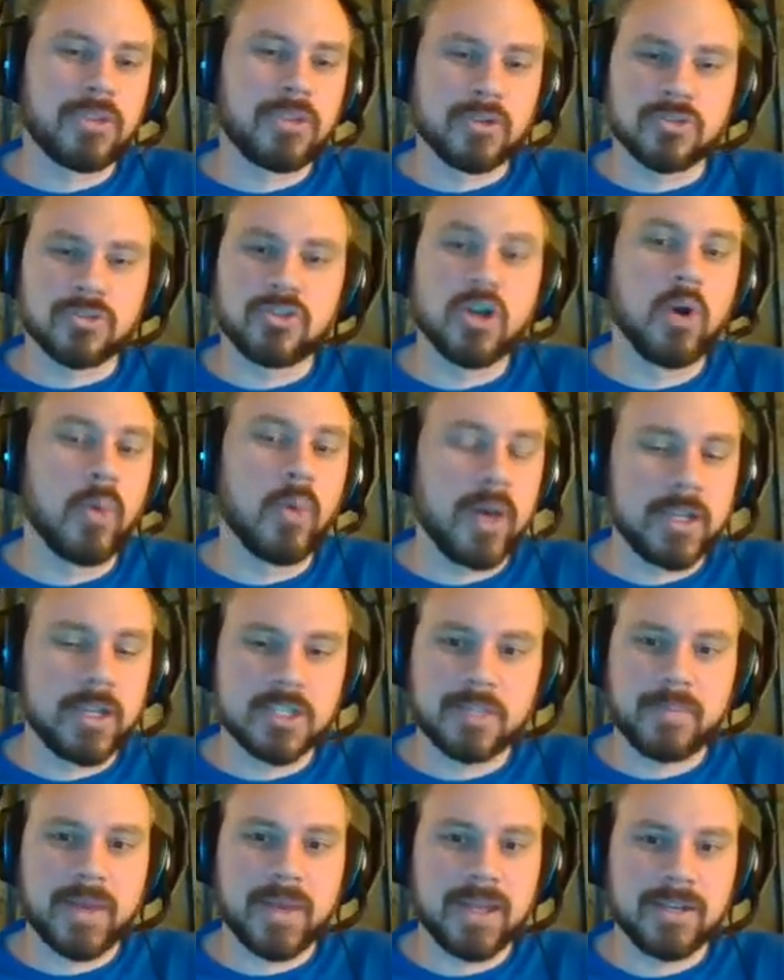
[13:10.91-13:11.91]
There's no way to
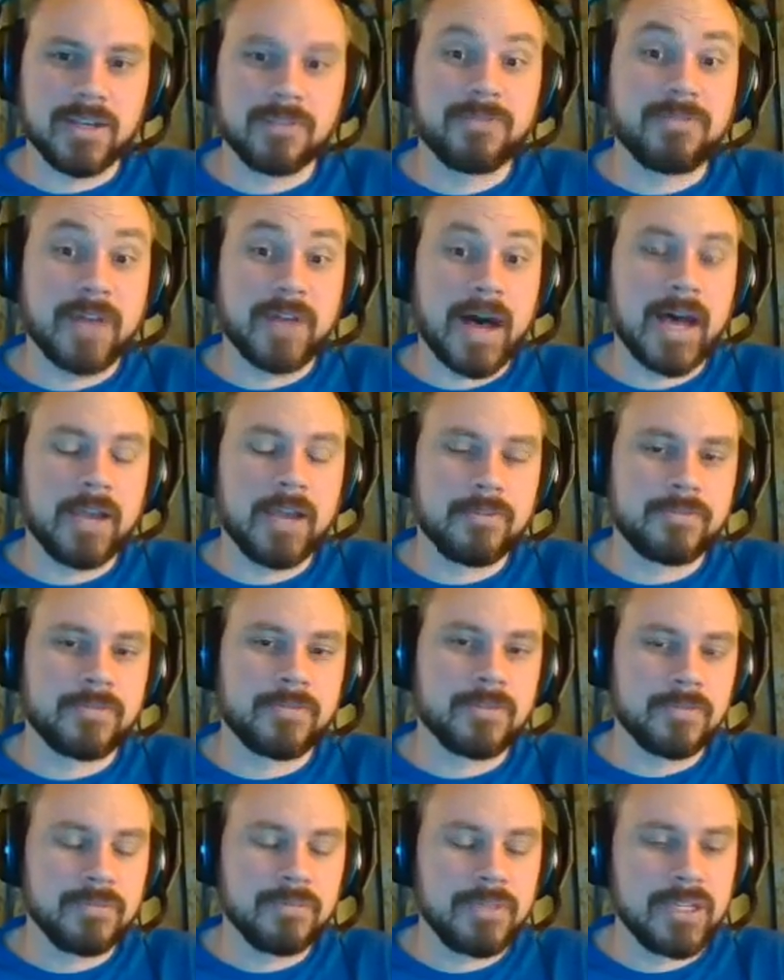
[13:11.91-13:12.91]
spend
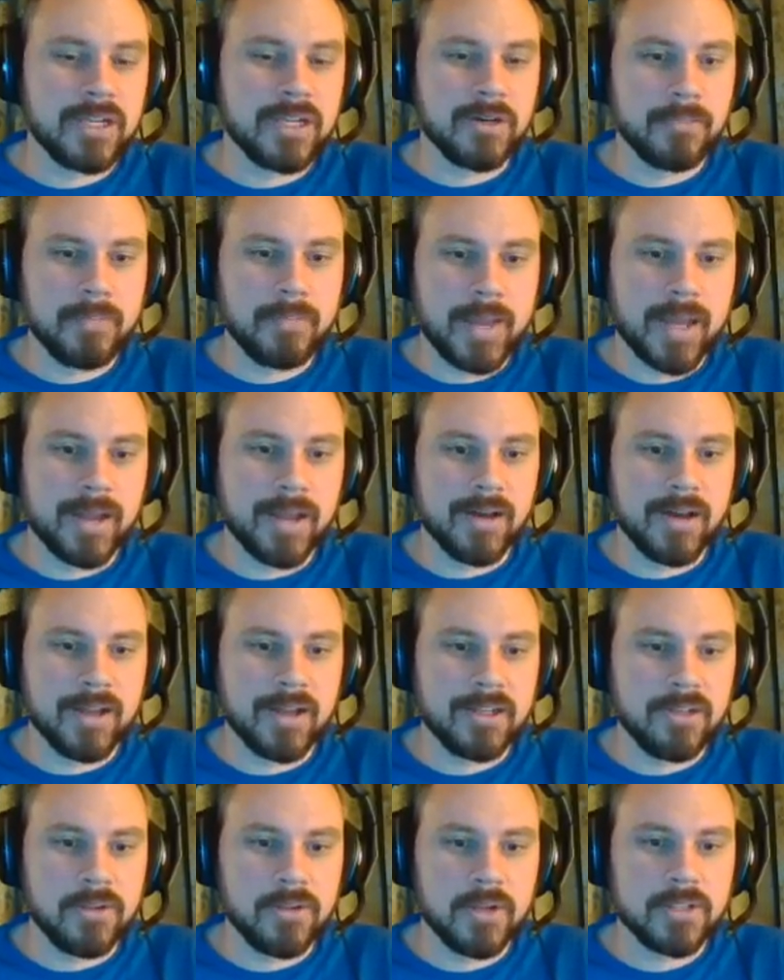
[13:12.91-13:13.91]
5, mana
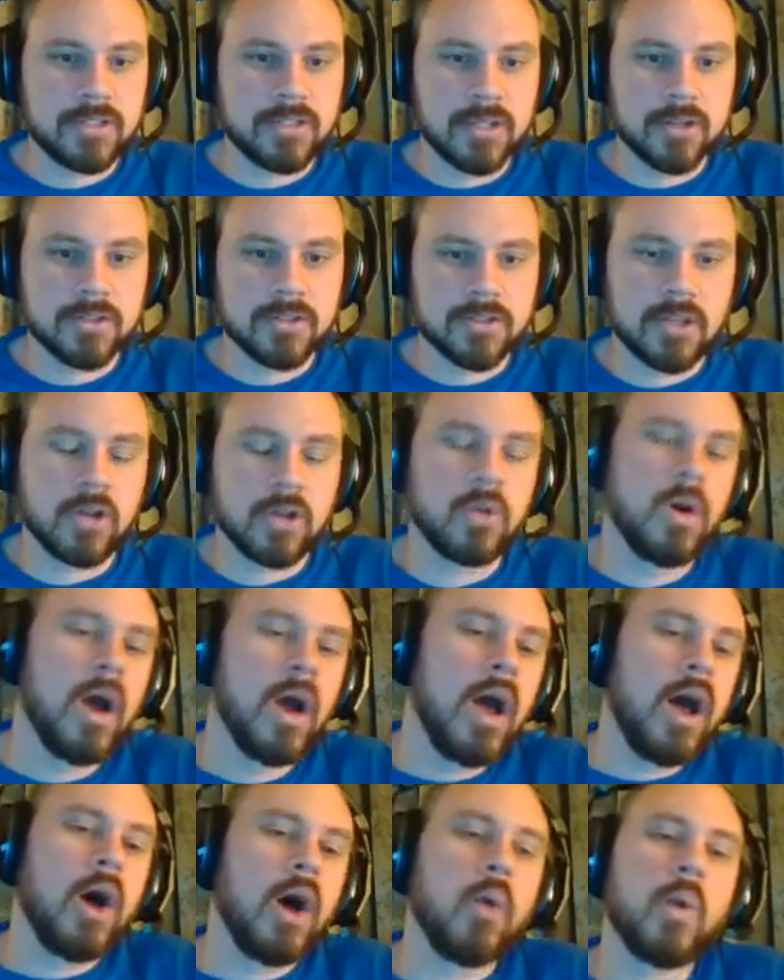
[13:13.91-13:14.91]
on units here. So,
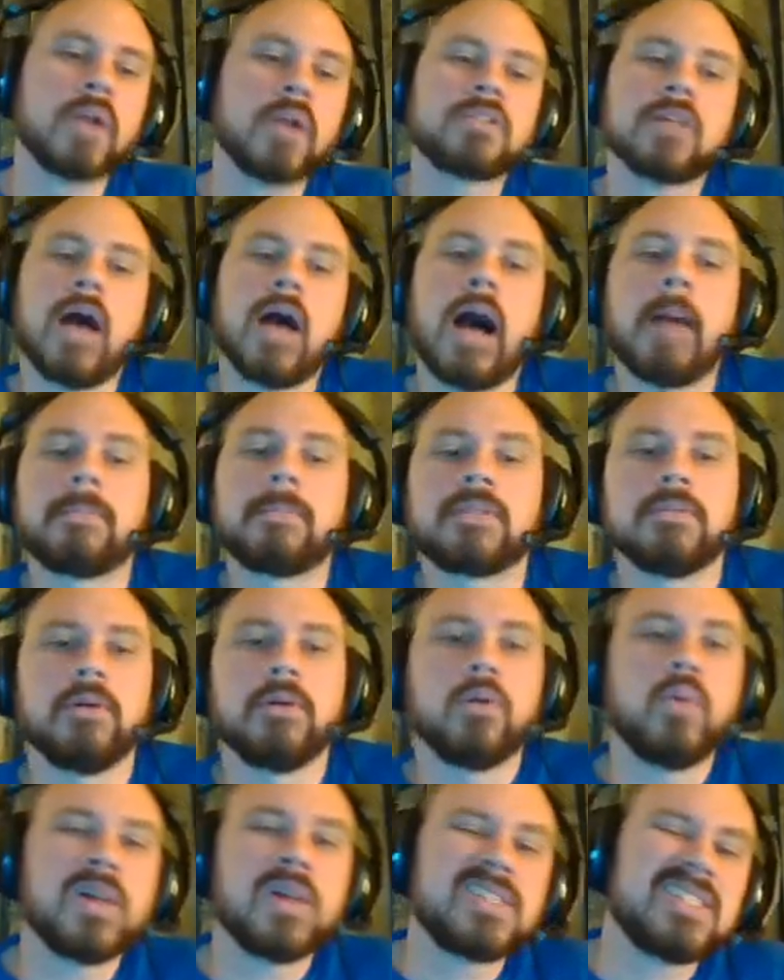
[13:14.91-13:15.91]
what's
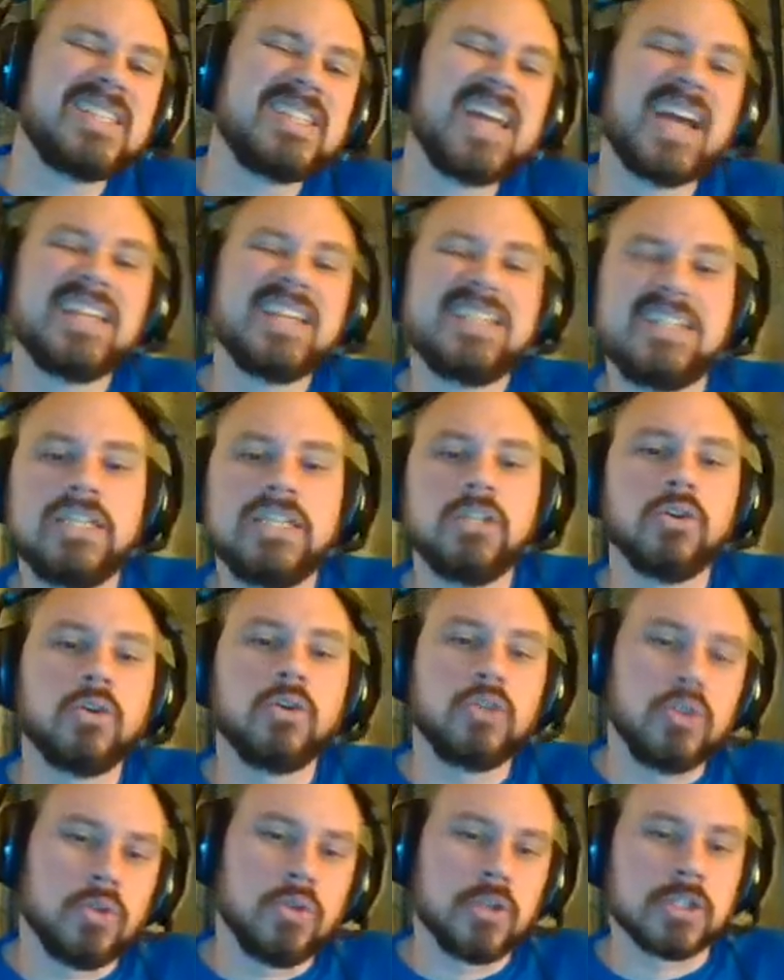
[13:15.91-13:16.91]
optimal? What's the ideal
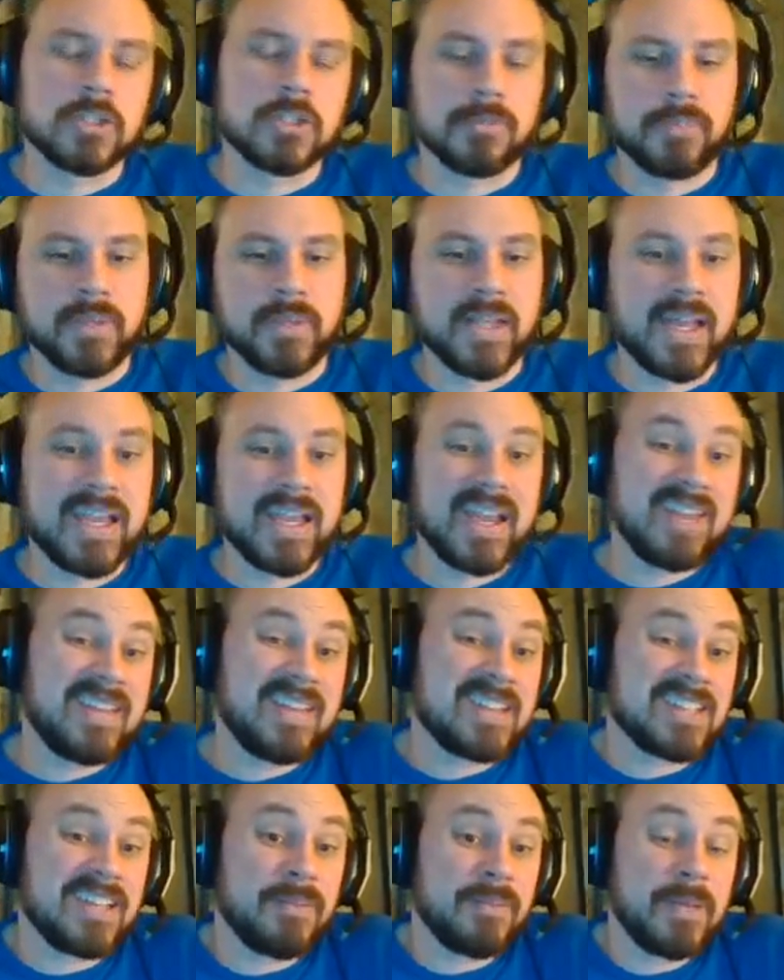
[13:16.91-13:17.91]
unit to play? And
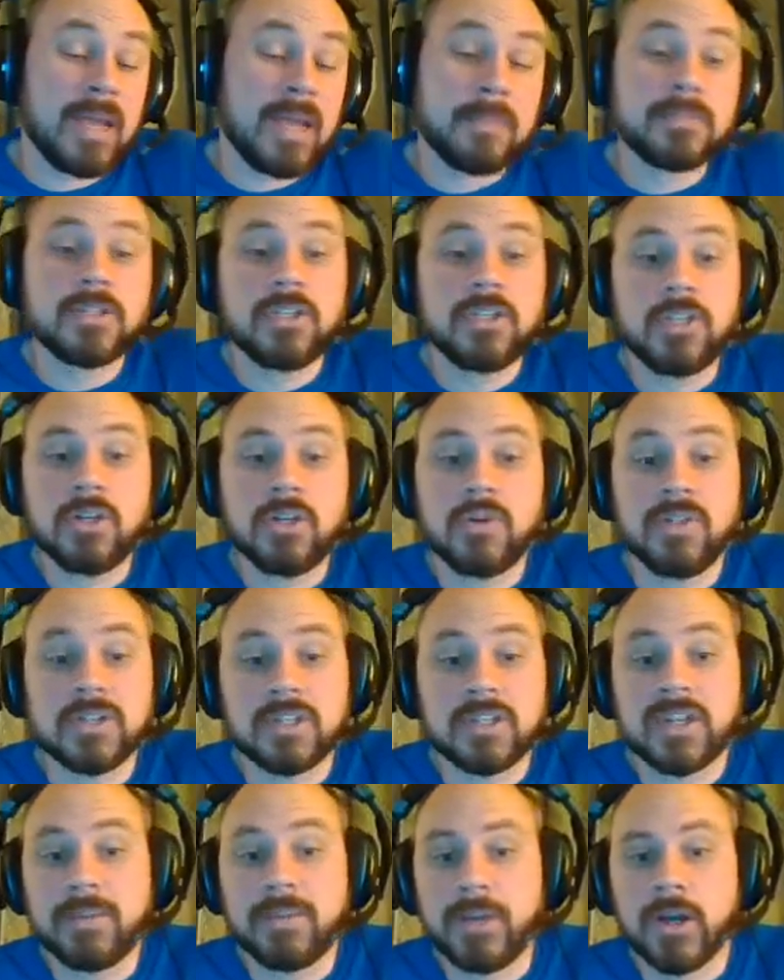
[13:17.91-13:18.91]
that's going to be up to you. This
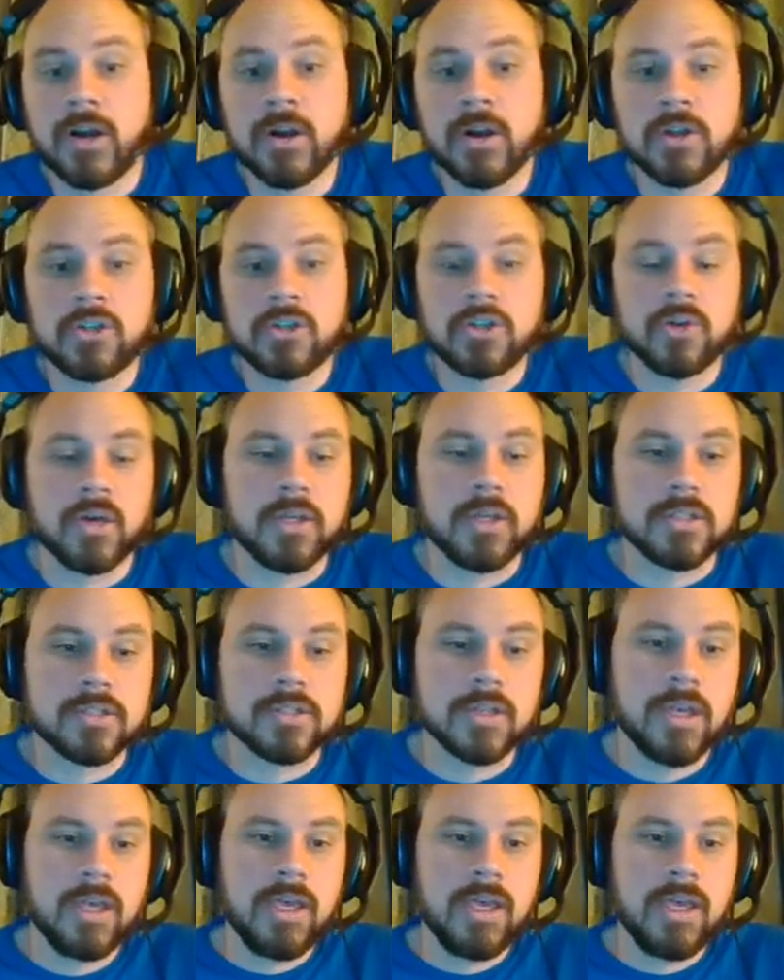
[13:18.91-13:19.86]
is going to be a hard choice.